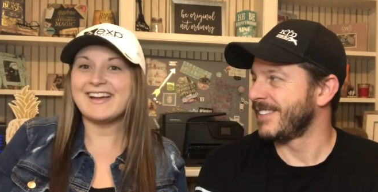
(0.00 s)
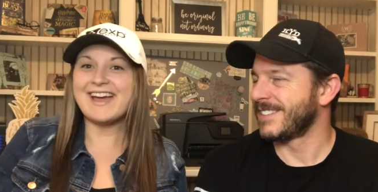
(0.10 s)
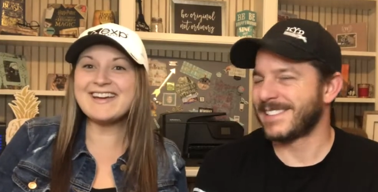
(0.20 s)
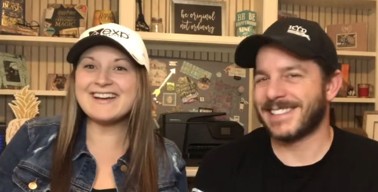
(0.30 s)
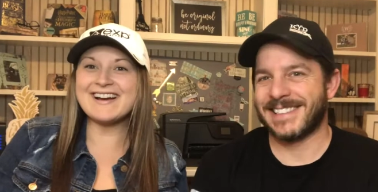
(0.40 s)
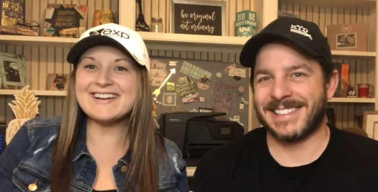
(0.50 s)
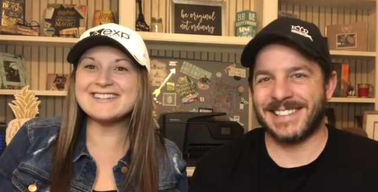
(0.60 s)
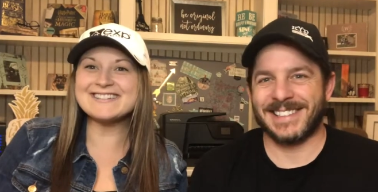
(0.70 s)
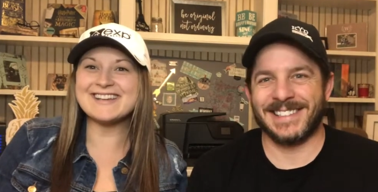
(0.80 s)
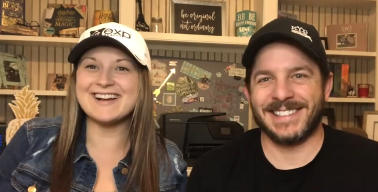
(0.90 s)
Speaker 1: Hey guys,
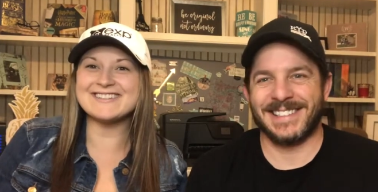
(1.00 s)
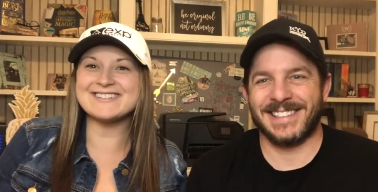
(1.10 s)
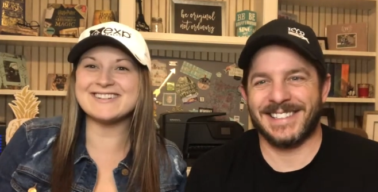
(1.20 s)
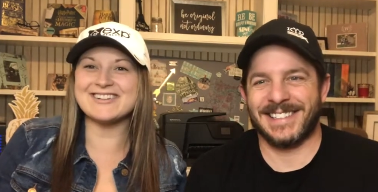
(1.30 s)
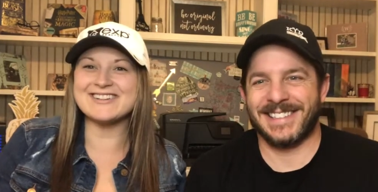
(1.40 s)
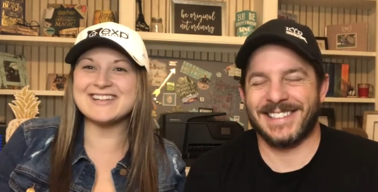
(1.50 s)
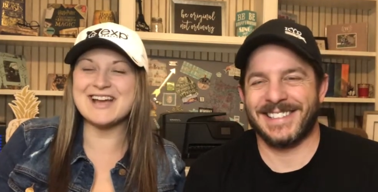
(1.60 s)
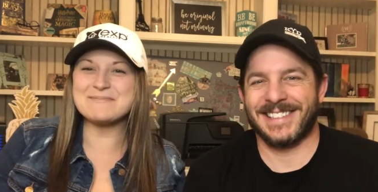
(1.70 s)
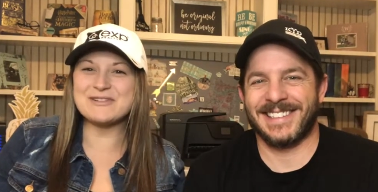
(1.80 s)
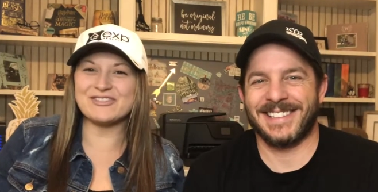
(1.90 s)
how's it going?
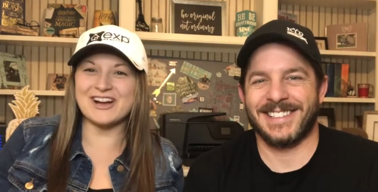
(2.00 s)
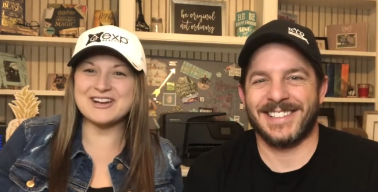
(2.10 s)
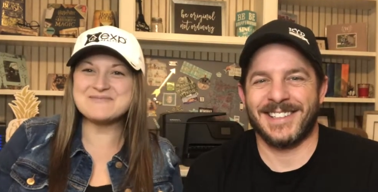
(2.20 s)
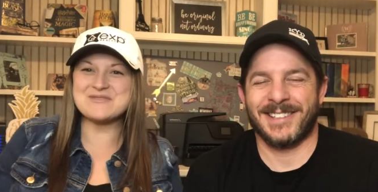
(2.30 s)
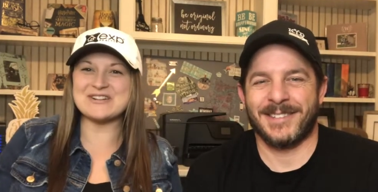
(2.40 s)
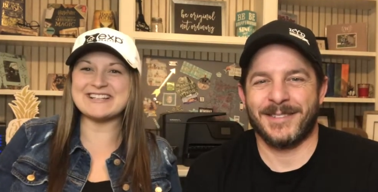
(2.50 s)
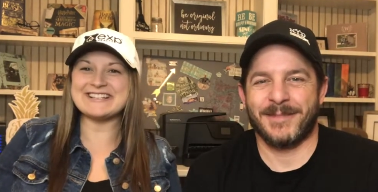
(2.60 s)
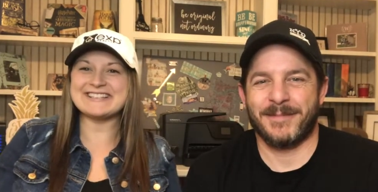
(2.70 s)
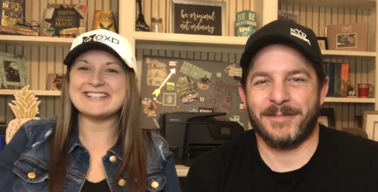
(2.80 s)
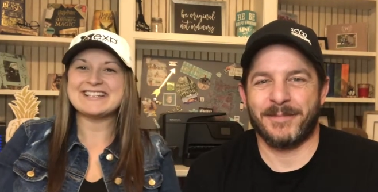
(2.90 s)
Happy Friday morning.
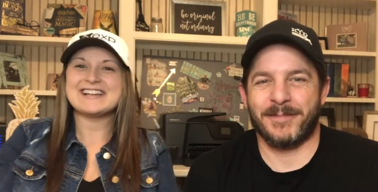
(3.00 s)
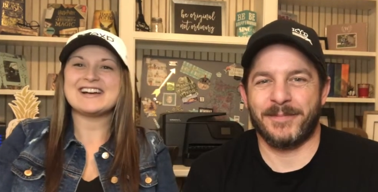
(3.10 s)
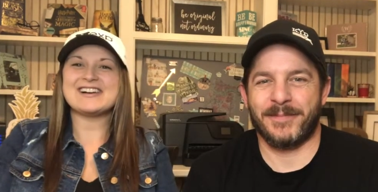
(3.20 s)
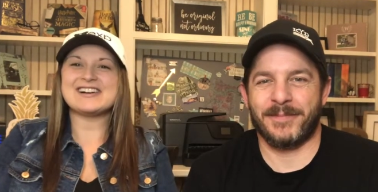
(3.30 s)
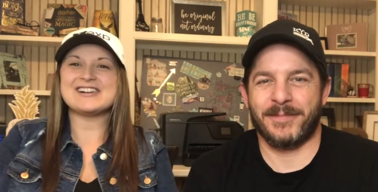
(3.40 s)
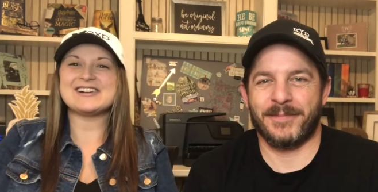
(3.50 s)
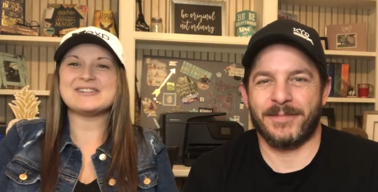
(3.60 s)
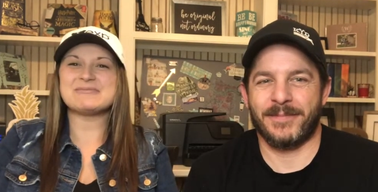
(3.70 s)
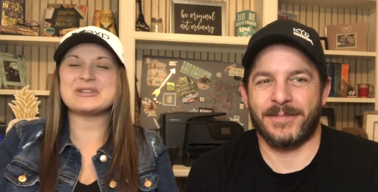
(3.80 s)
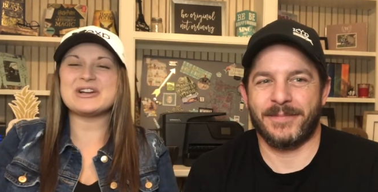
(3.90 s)

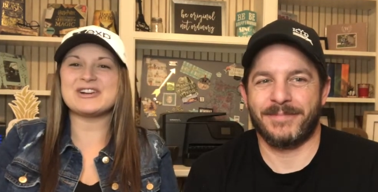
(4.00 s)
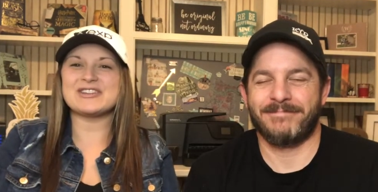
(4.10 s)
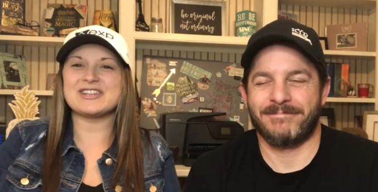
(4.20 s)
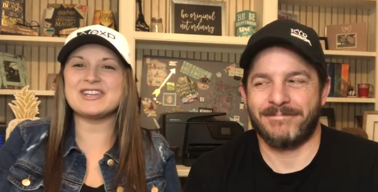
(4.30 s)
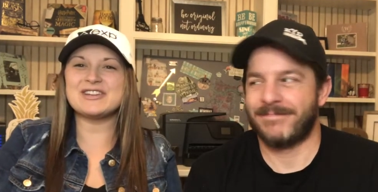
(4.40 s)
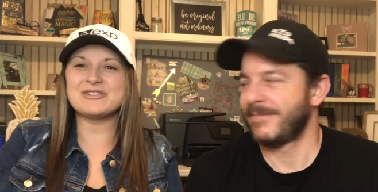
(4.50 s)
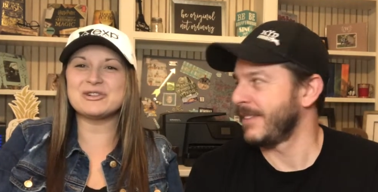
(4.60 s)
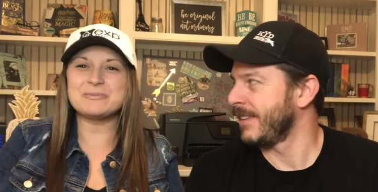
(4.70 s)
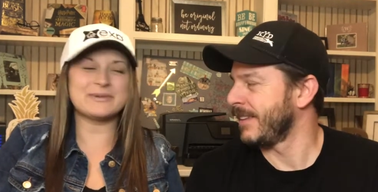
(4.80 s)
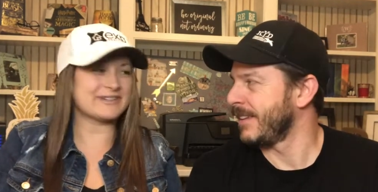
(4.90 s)
Um, we are the Key
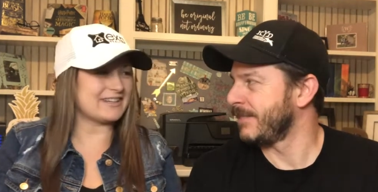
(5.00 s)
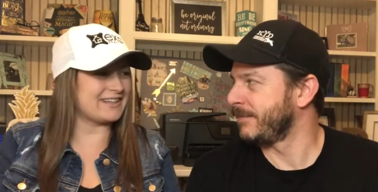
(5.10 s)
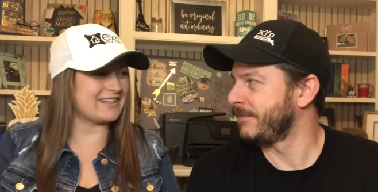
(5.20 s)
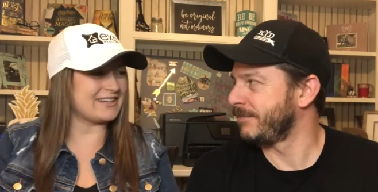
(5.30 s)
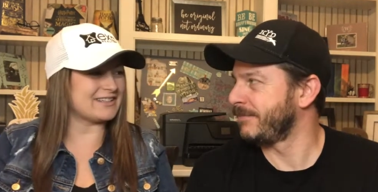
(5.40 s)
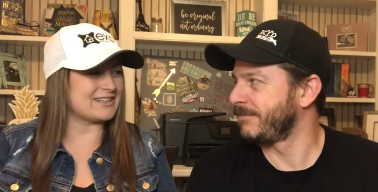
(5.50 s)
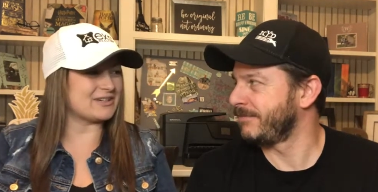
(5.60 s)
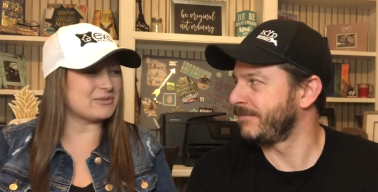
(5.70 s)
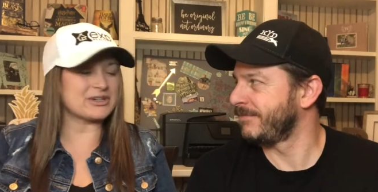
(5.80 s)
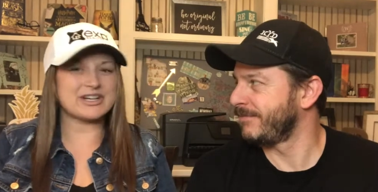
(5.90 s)
Group and
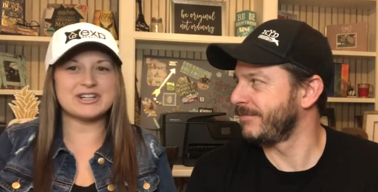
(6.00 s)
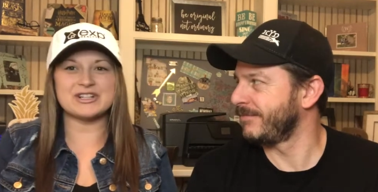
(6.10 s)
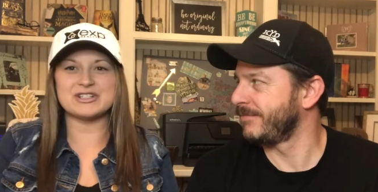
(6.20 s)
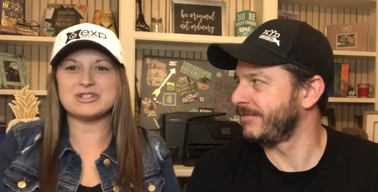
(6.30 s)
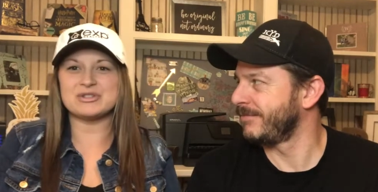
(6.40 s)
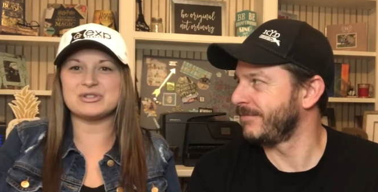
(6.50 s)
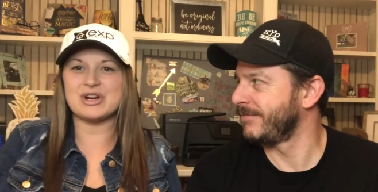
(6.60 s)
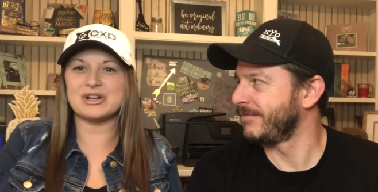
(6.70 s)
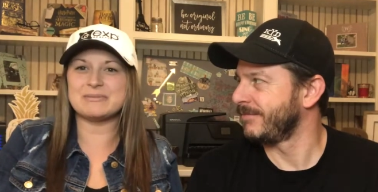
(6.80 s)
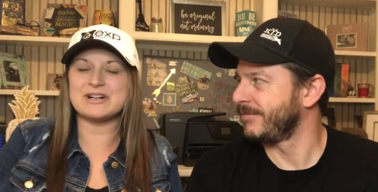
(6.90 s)
uh, we're here to
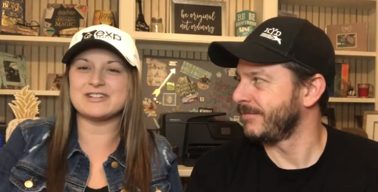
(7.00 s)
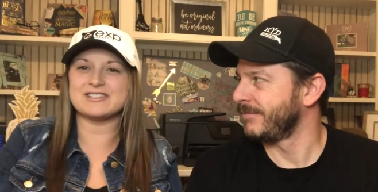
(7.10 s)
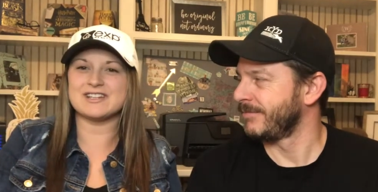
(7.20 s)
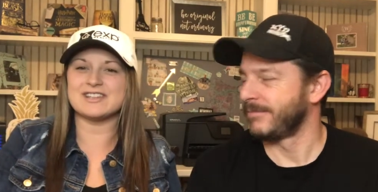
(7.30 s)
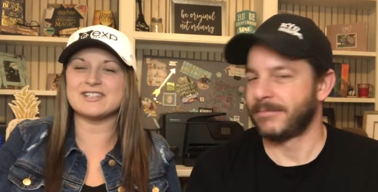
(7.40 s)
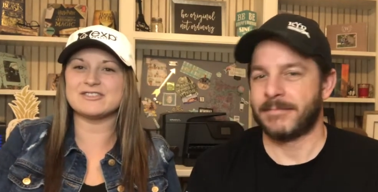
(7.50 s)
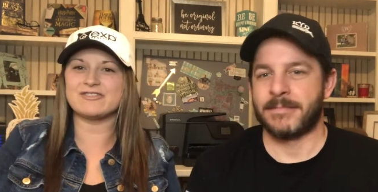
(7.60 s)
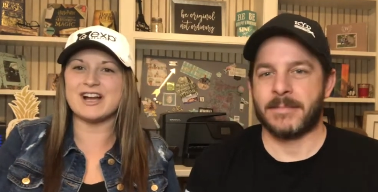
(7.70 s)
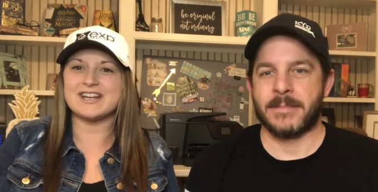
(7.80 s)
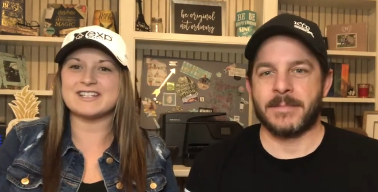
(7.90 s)
talk about uh, this
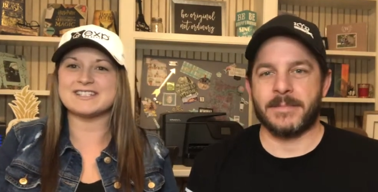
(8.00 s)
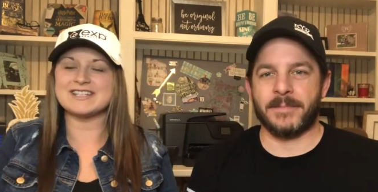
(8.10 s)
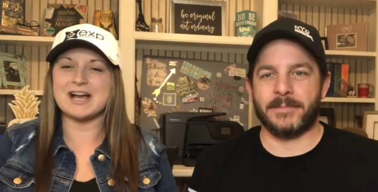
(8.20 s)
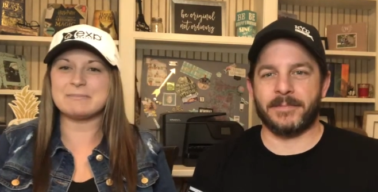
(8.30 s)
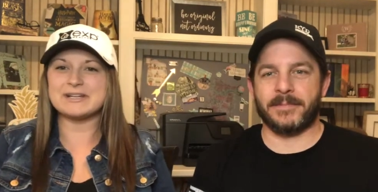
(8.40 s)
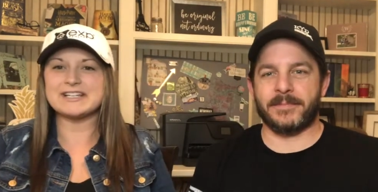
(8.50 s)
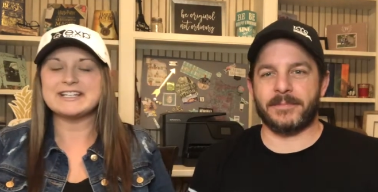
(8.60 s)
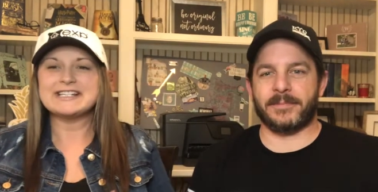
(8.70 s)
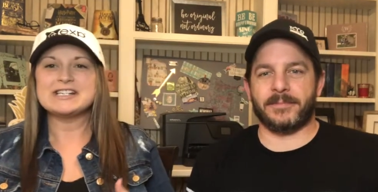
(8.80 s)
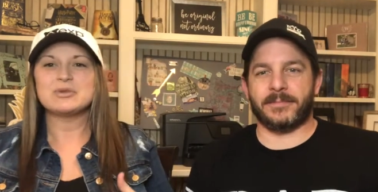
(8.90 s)
Friday's topic,
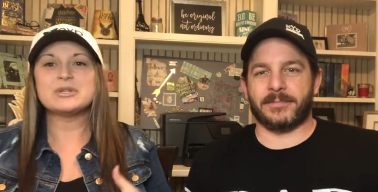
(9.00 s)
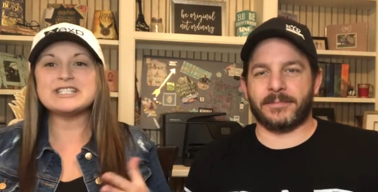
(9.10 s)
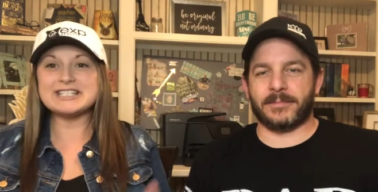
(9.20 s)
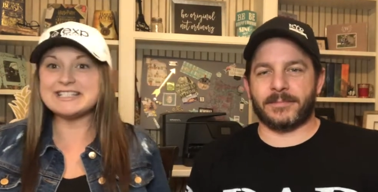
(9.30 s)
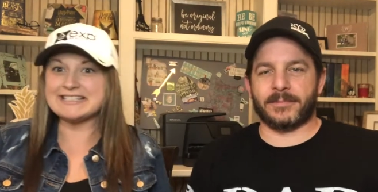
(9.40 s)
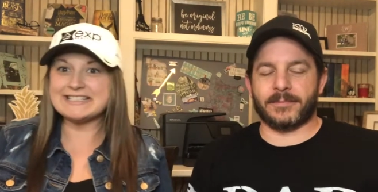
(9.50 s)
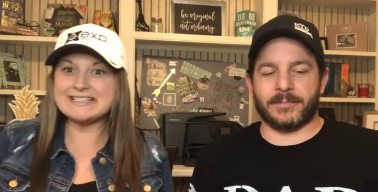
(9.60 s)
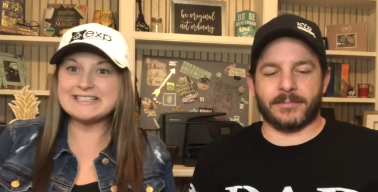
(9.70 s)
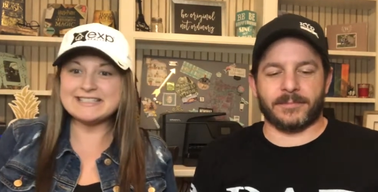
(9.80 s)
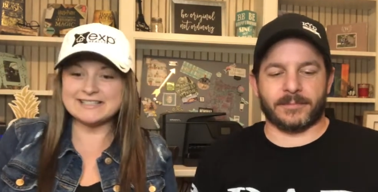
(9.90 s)
which
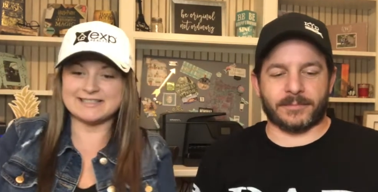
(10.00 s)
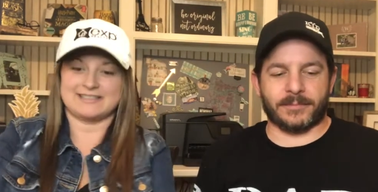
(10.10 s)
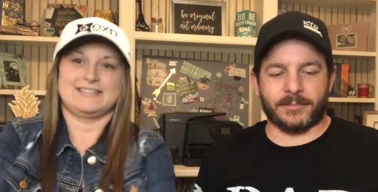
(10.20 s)
is...